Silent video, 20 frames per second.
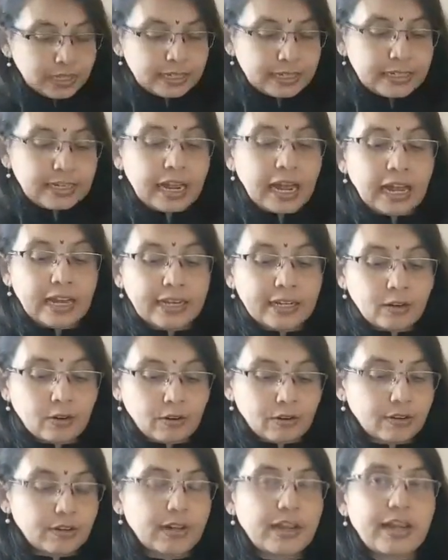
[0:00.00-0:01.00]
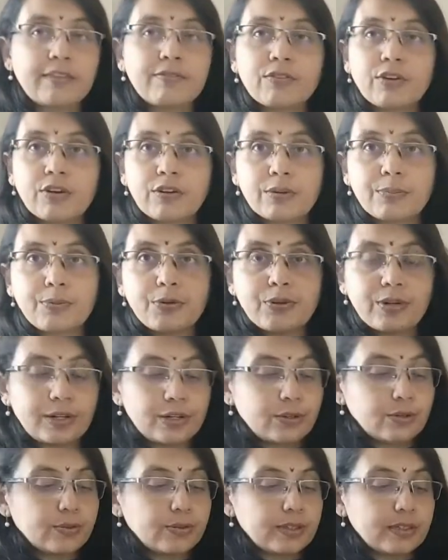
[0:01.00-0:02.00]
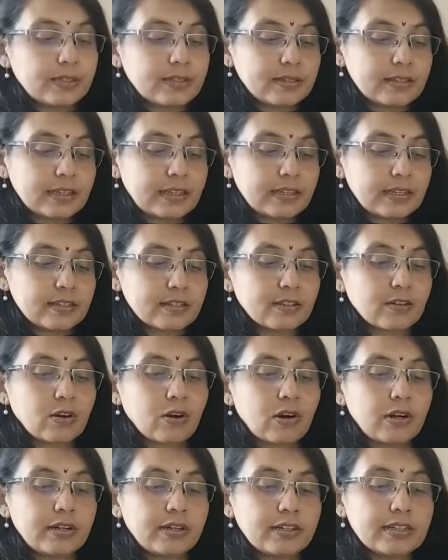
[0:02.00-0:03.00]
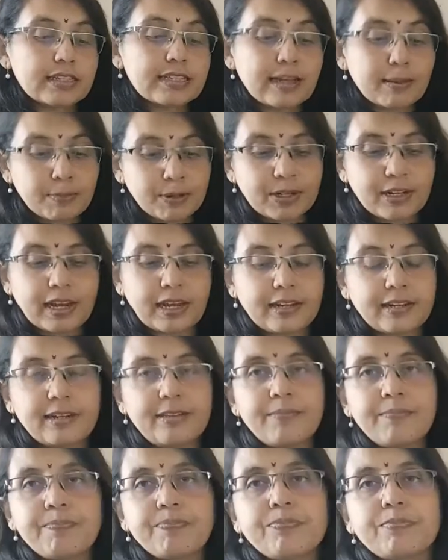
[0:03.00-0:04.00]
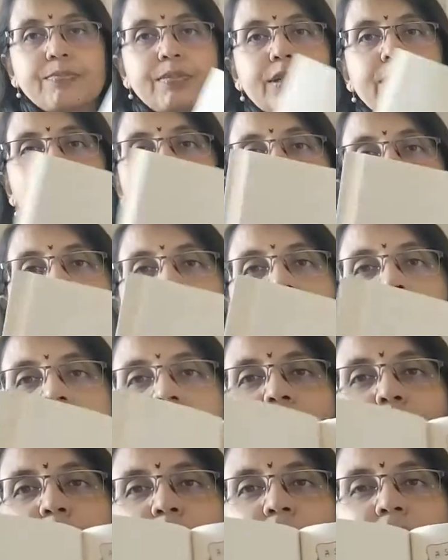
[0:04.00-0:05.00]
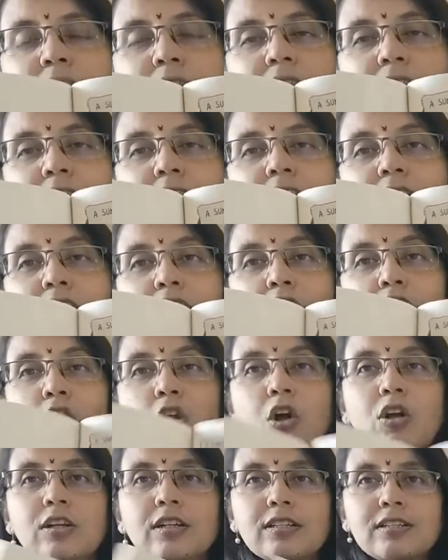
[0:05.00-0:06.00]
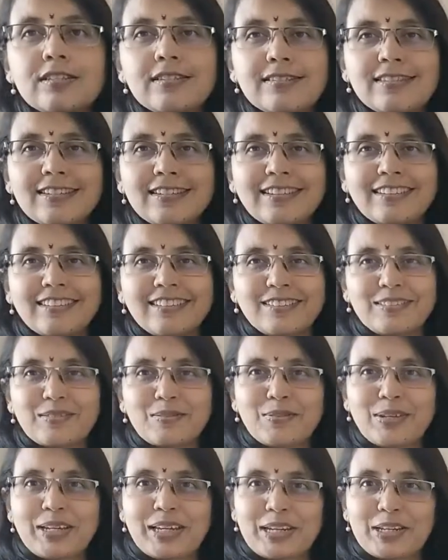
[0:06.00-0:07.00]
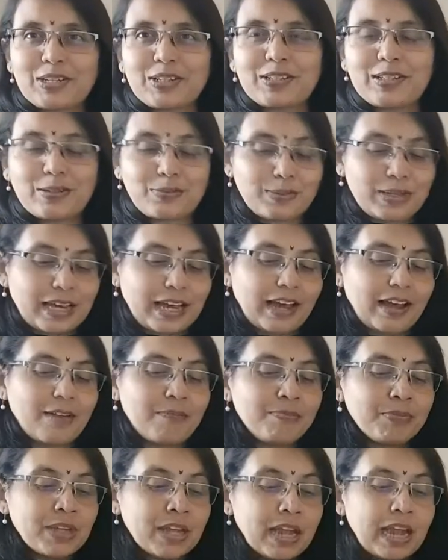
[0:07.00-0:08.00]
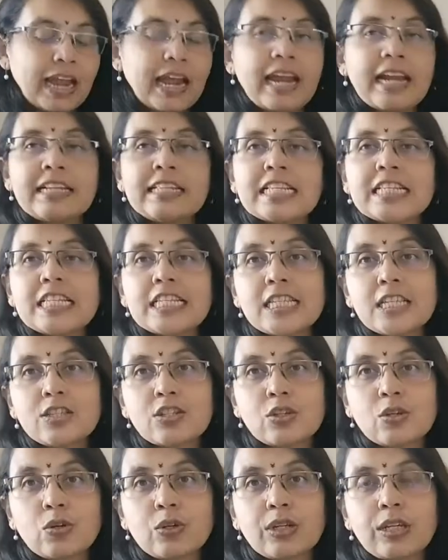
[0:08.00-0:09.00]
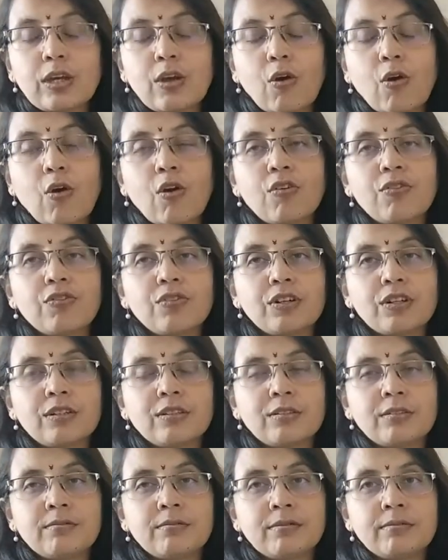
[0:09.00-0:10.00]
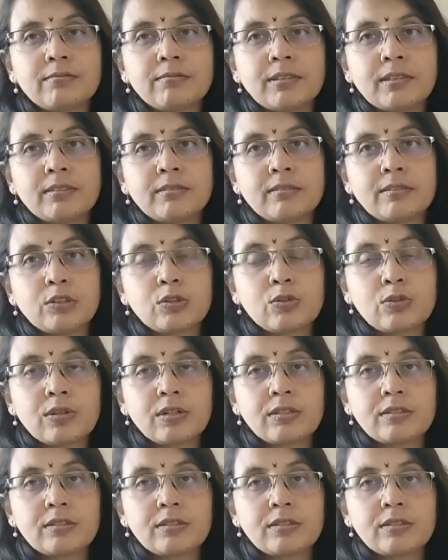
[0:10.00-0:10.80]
that I have contributed to this is called A Summer Diary, because the summer is the longest vacation that we have, and this is a story of two